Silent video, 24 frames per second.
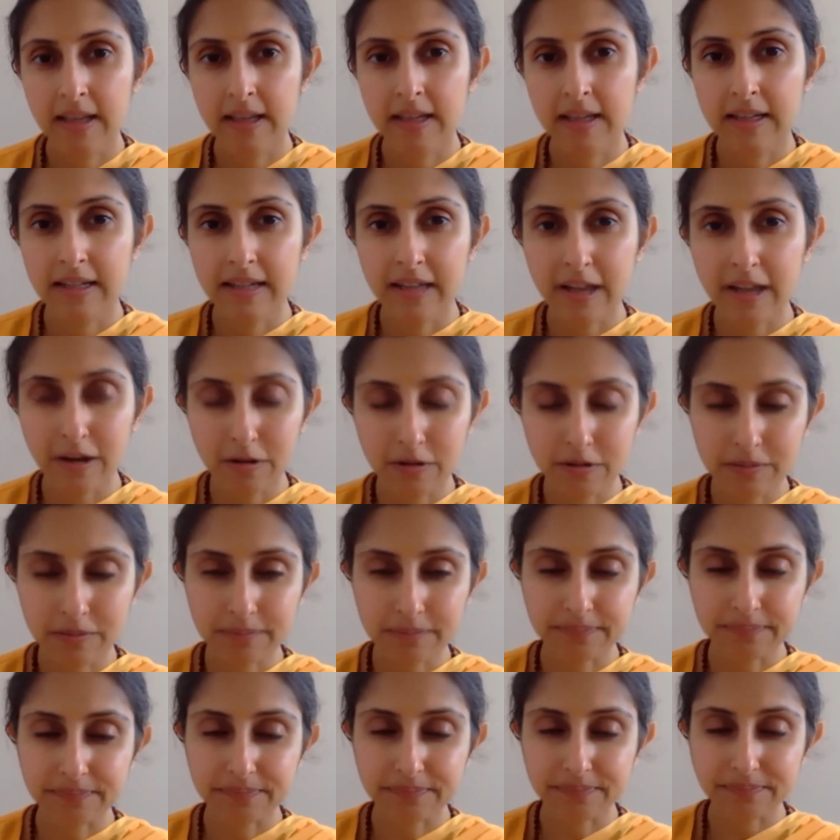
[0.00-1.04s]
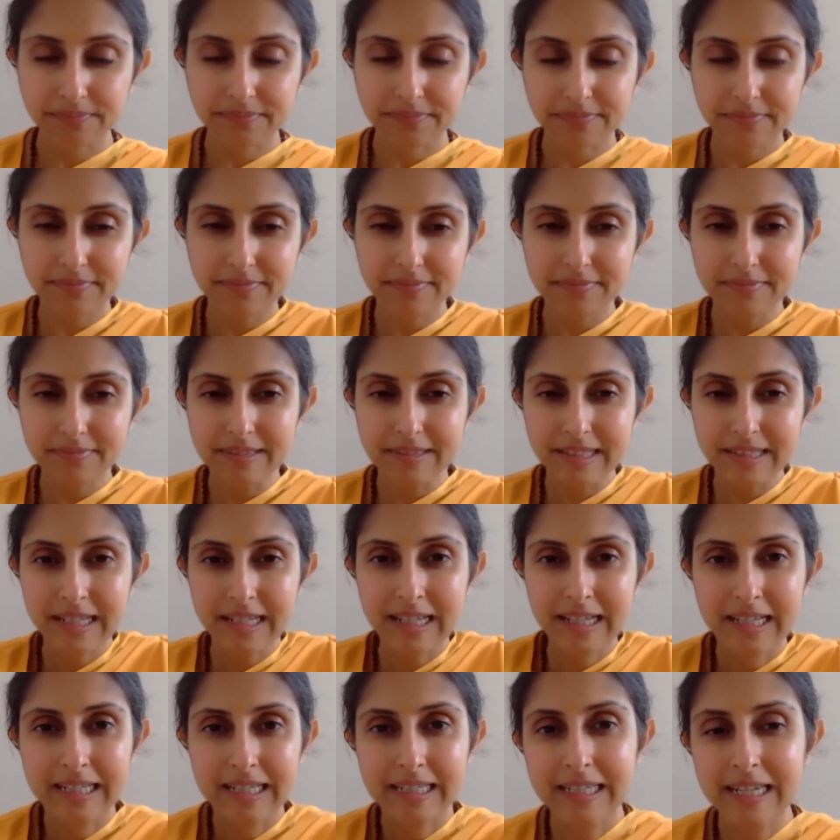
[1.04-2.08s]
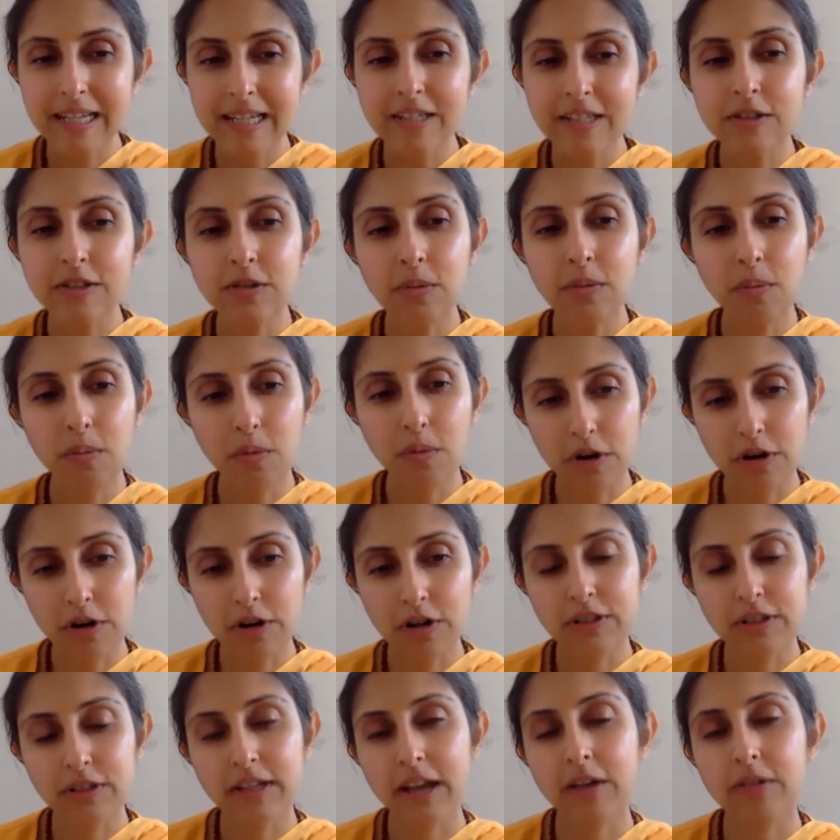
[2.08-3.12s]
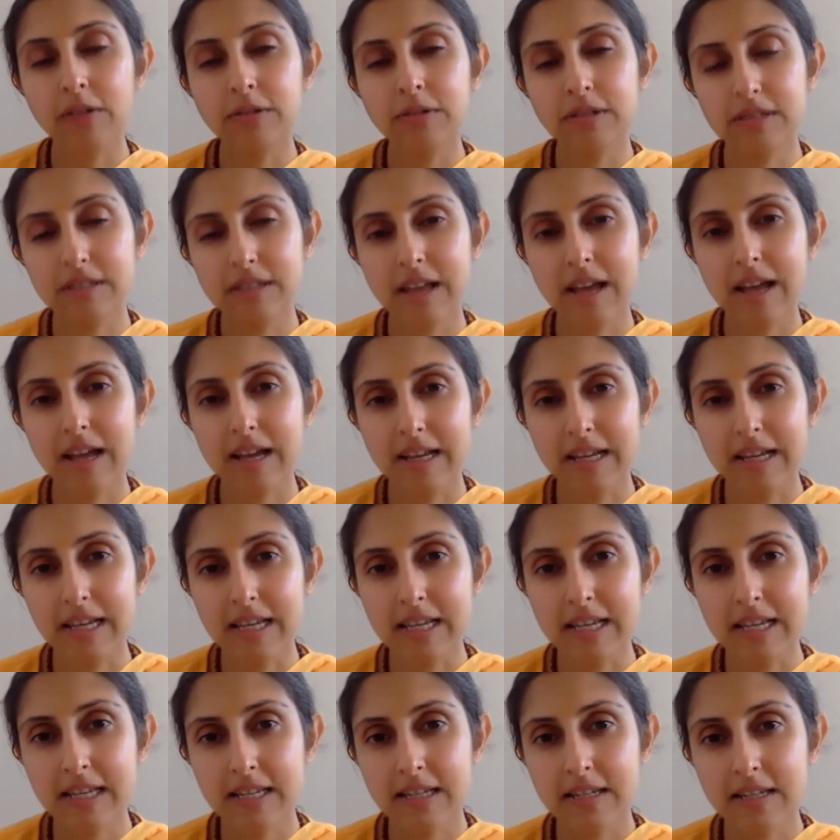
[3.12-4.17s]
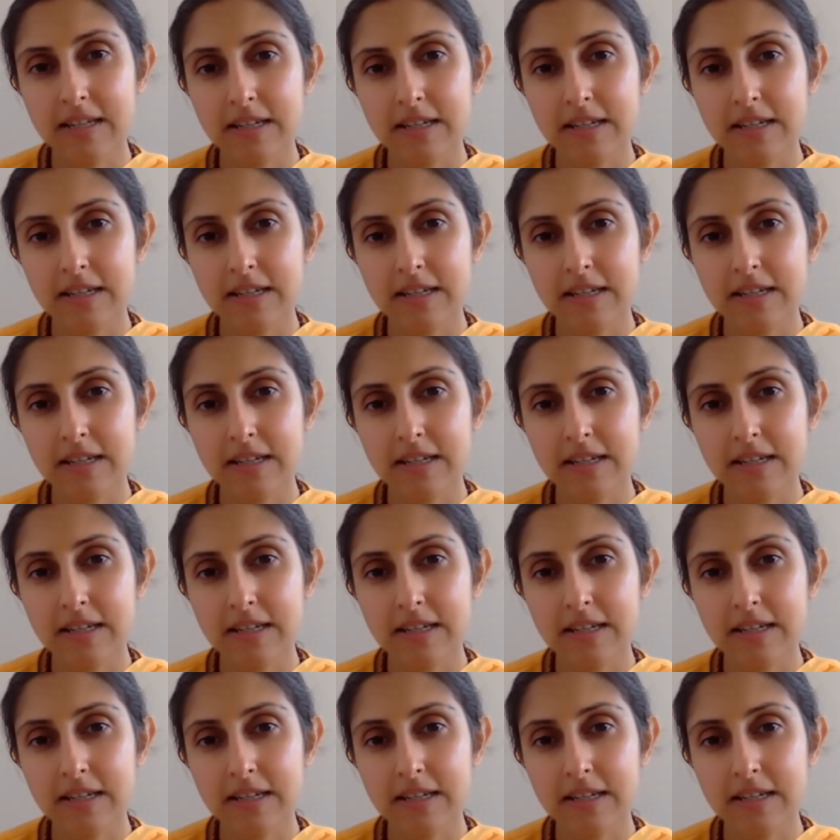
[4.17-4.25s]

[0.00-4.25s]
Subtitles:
Now, does the world outside,